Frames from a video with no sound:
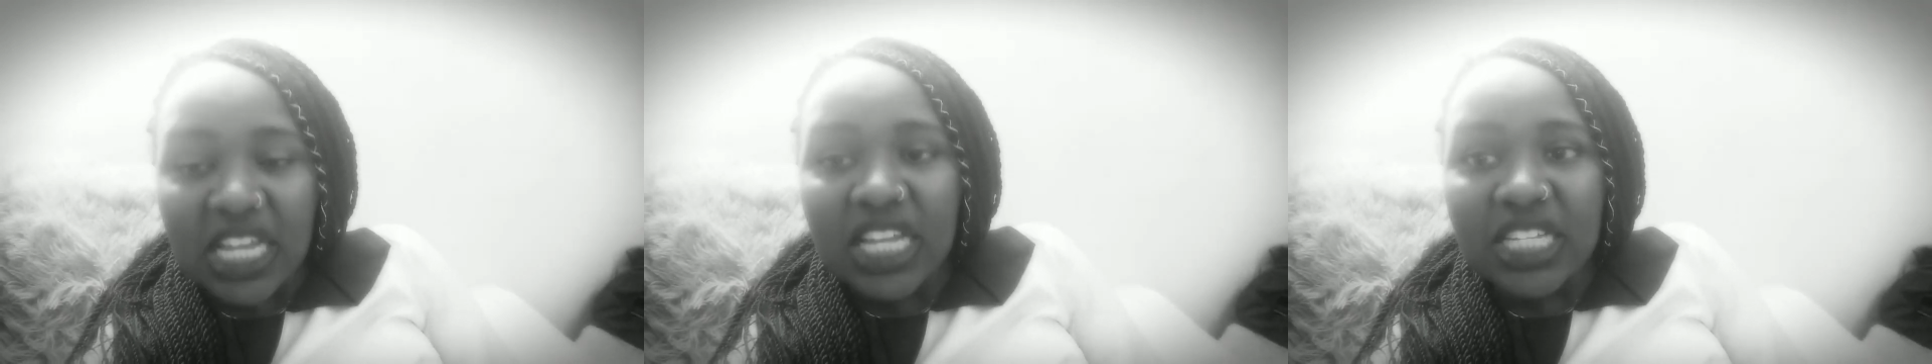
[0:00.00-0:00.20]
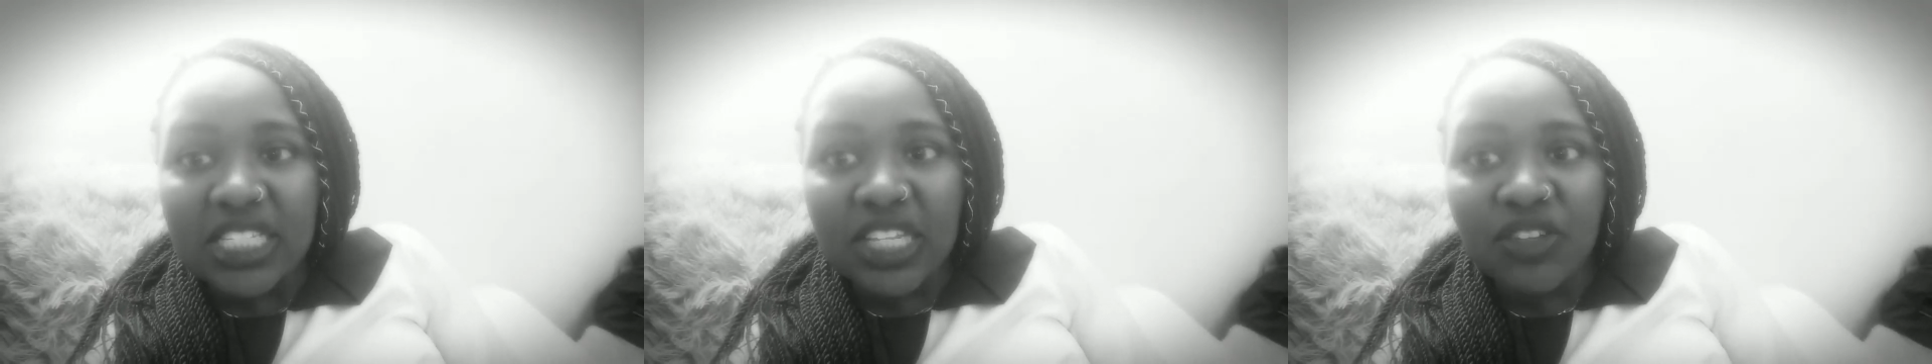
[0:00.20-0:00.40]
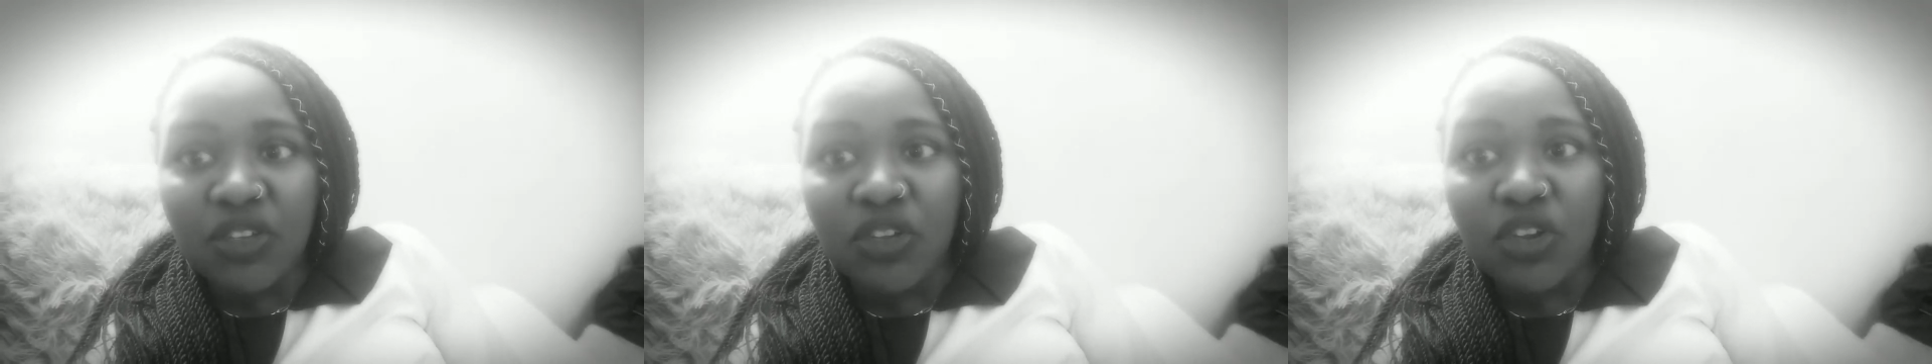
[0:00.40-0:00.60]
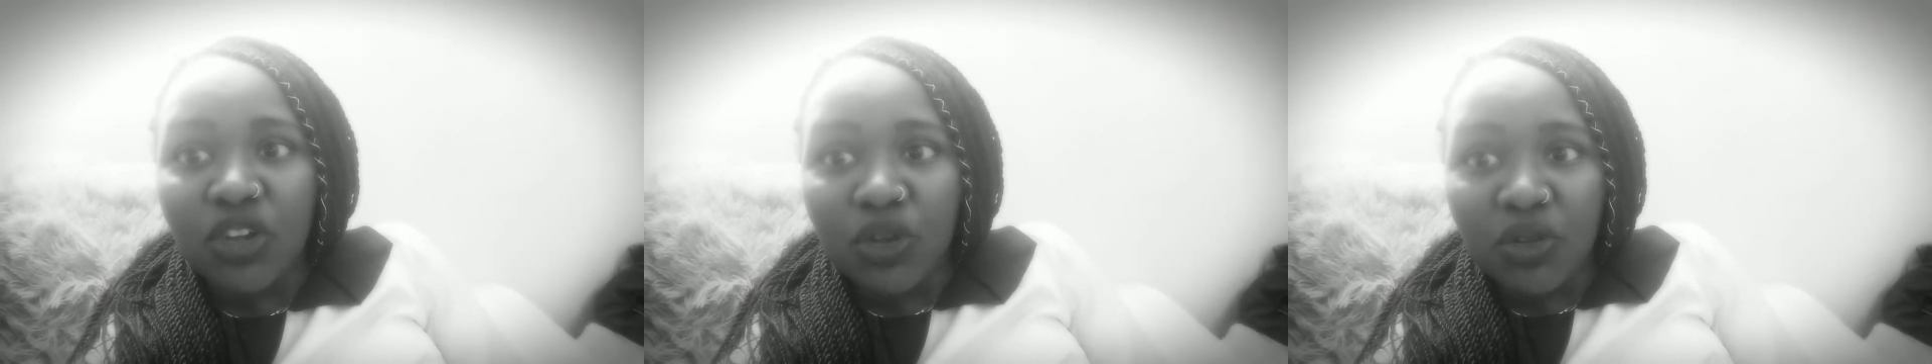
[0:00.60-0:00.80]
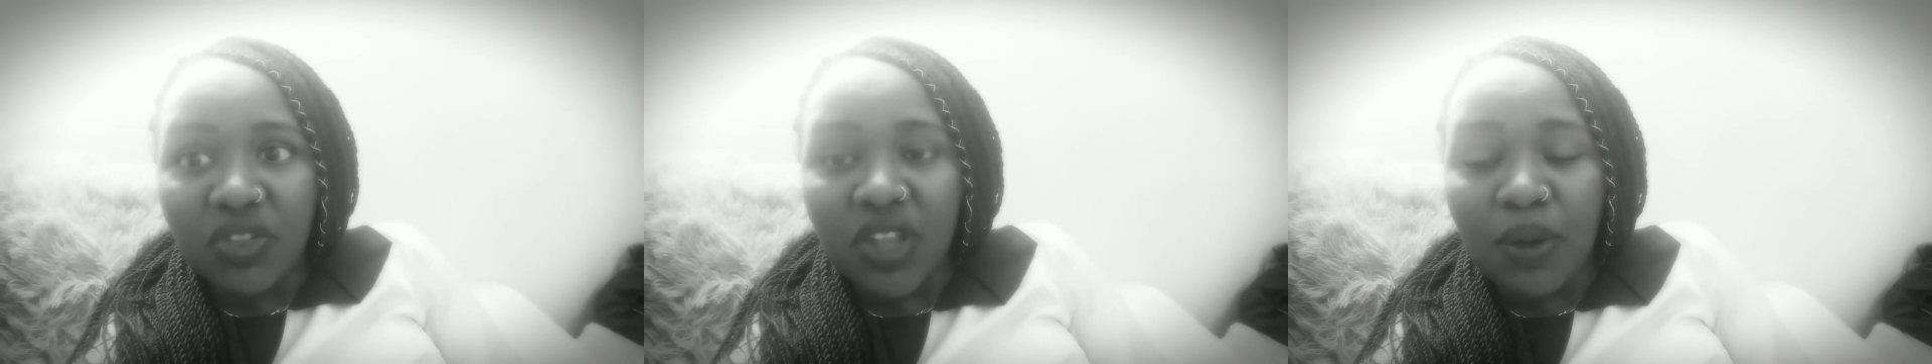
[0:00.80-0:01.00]
So it will
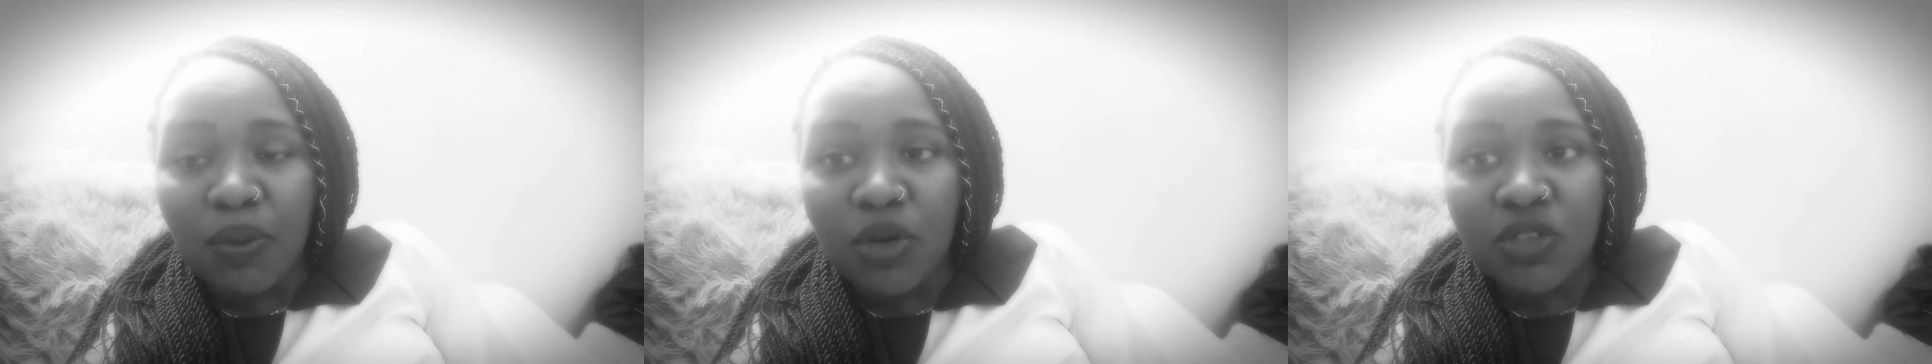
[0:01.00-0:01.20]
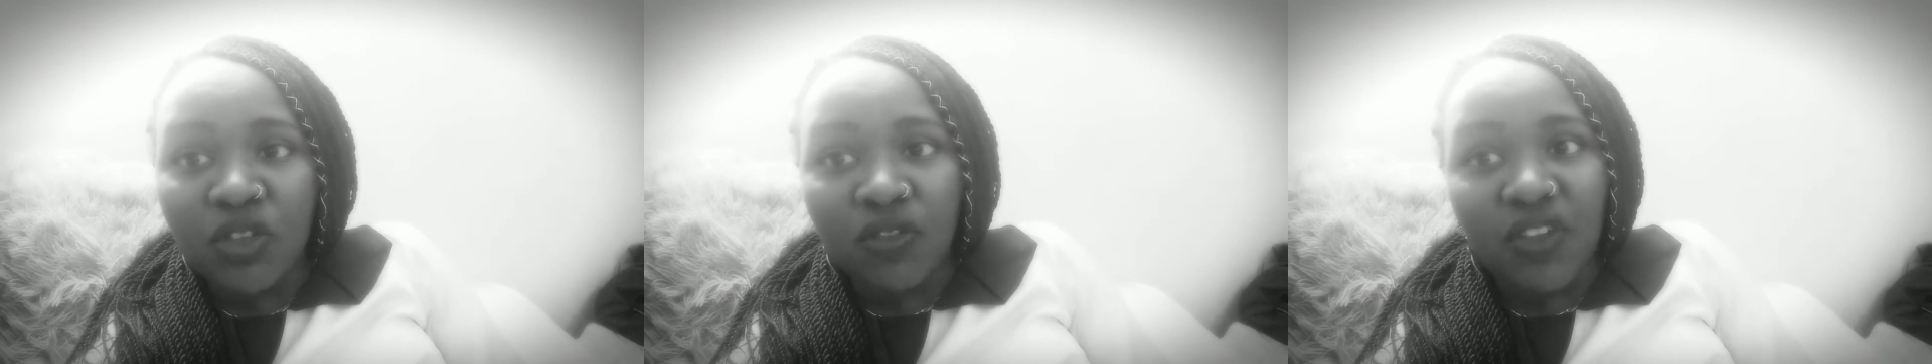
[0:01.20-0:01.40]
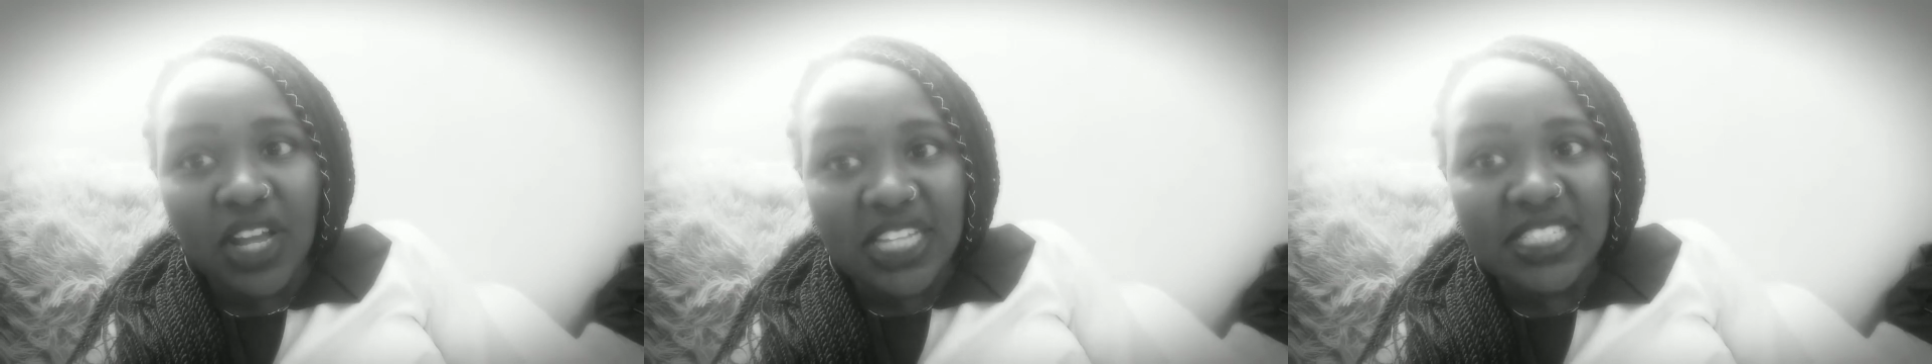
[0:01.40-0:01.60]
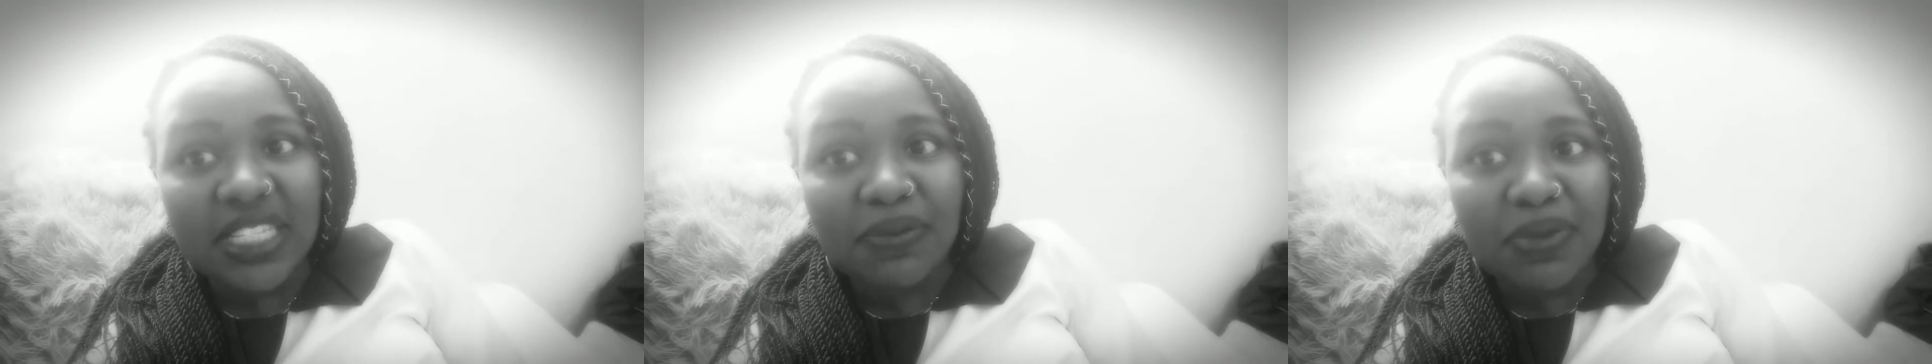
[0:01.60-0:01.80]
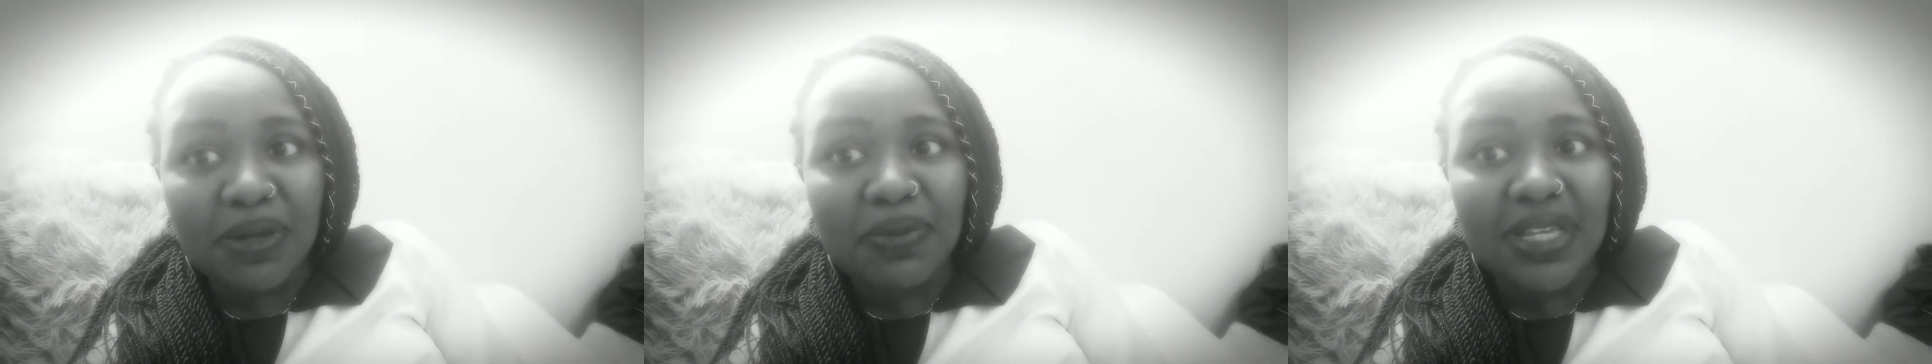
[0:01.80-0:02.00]
reduce the amount of gas the
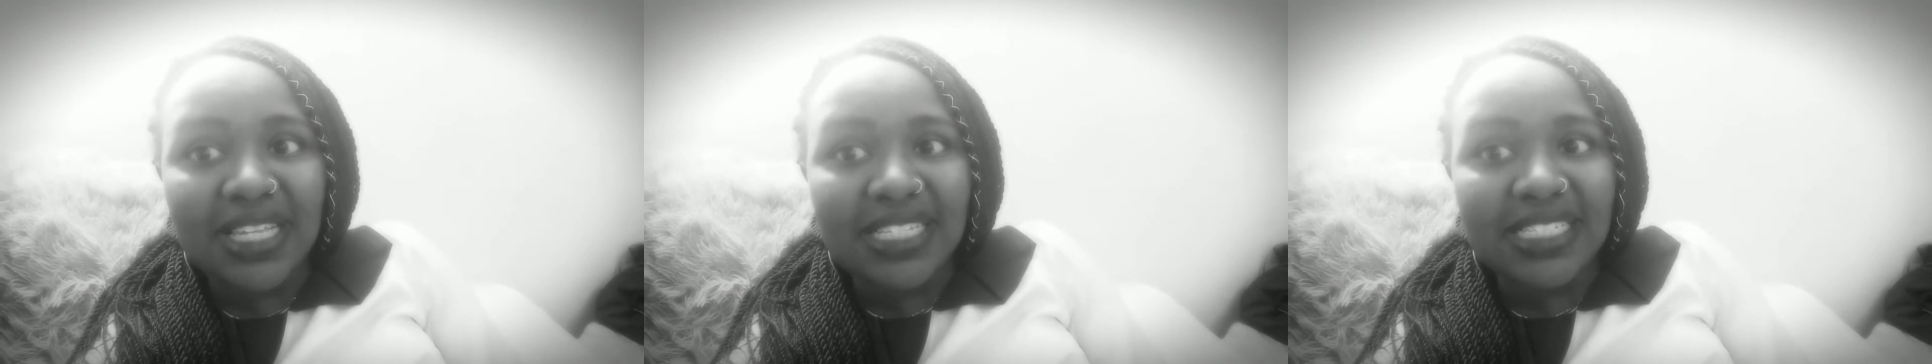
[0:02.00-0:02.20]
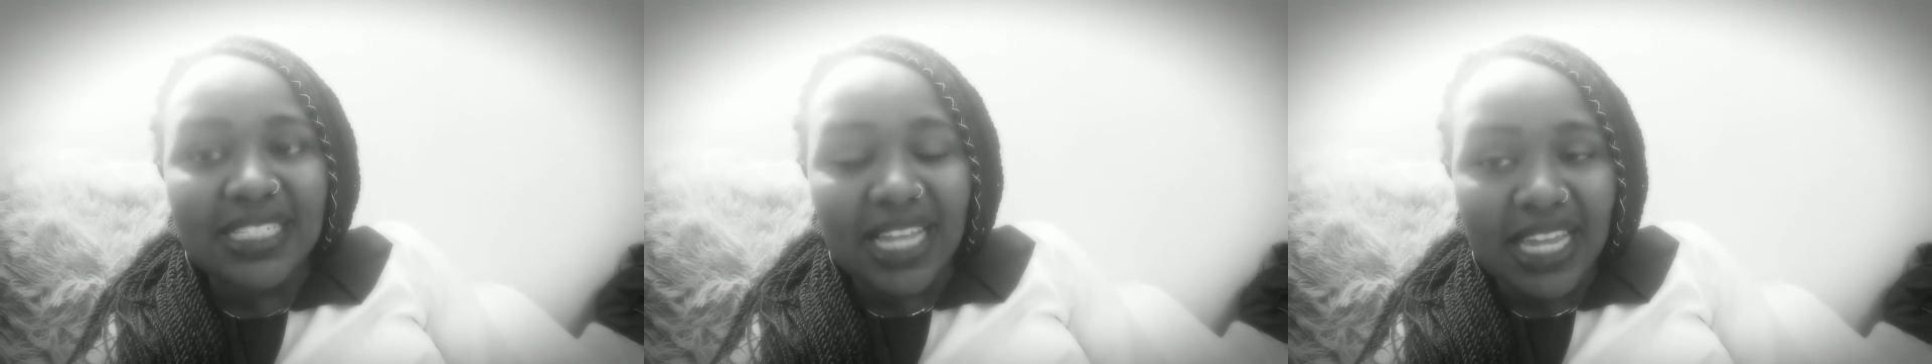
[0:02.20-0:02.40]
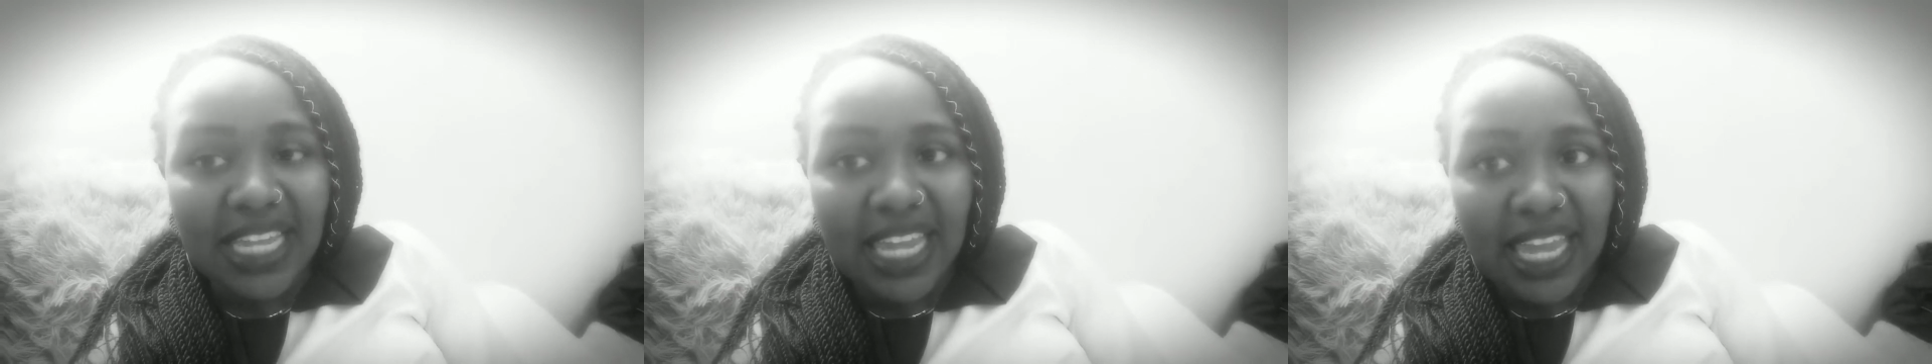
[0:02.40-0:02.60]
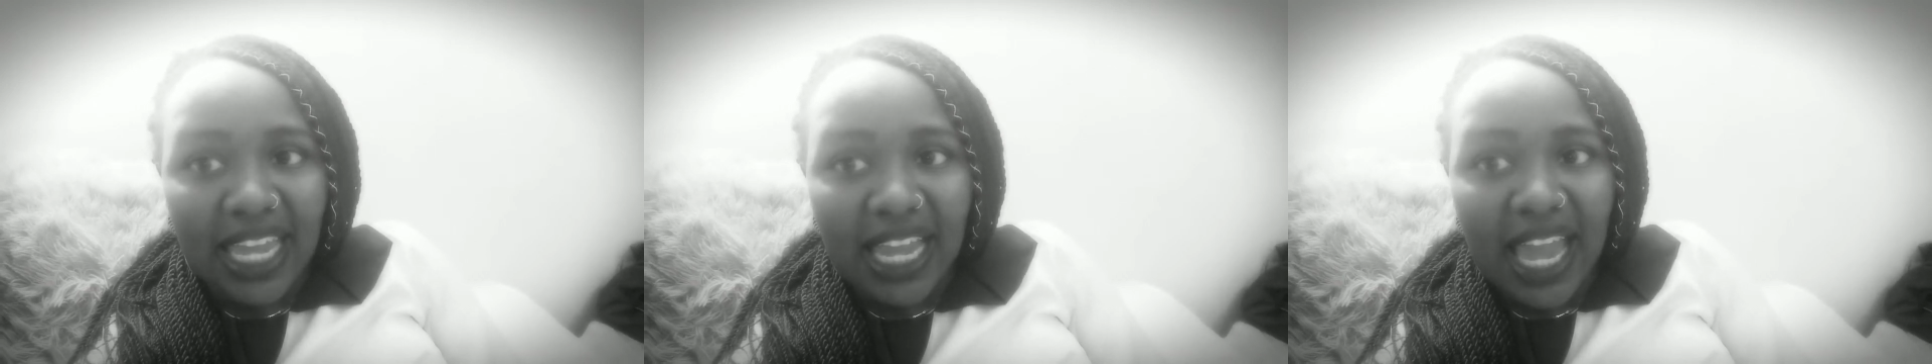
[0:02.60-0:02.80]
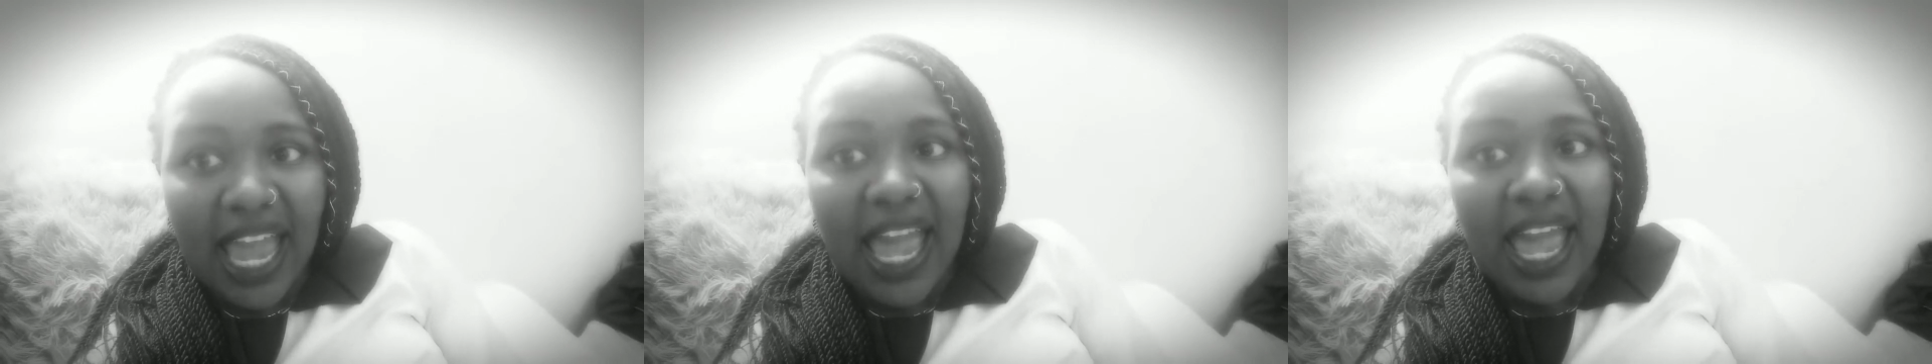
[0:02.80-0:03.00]
baby is taking,